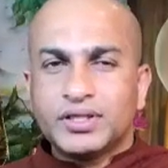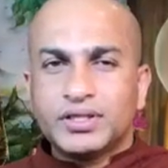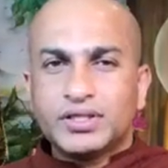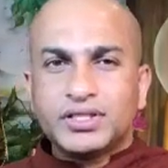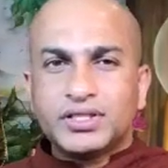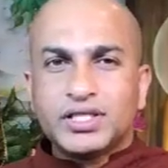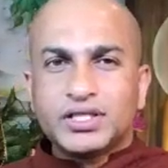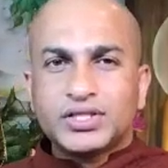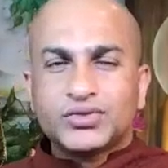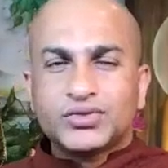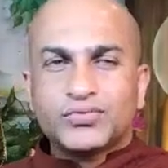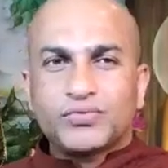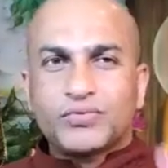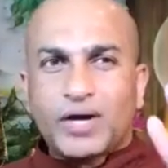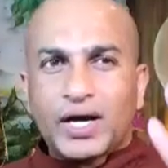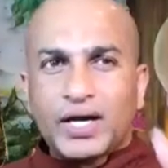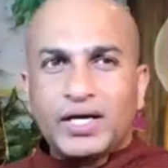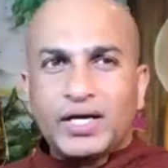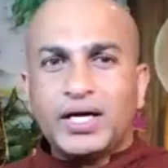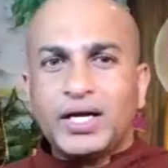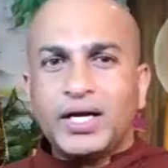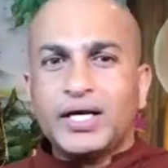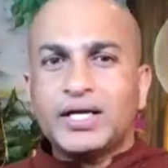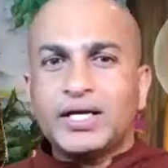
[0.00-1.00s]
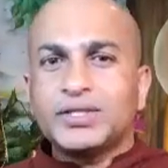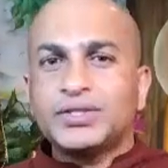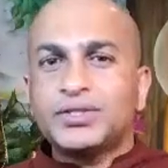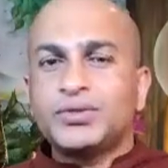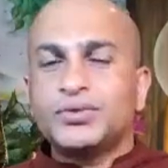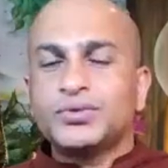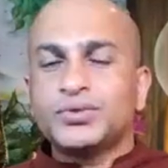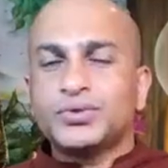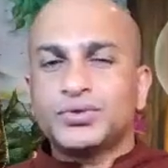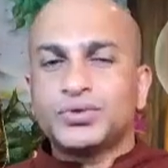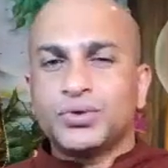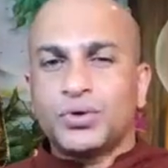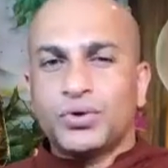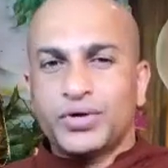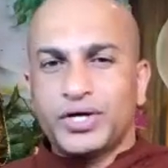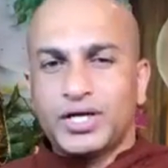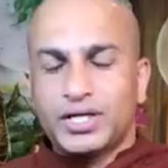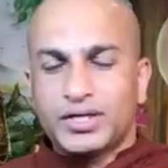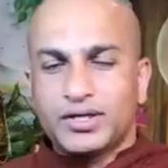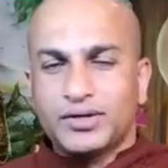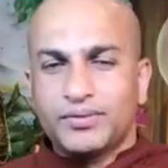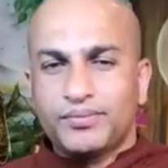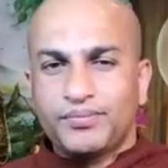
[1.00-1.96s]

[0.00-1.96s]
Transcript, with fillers: Just one day you saw it.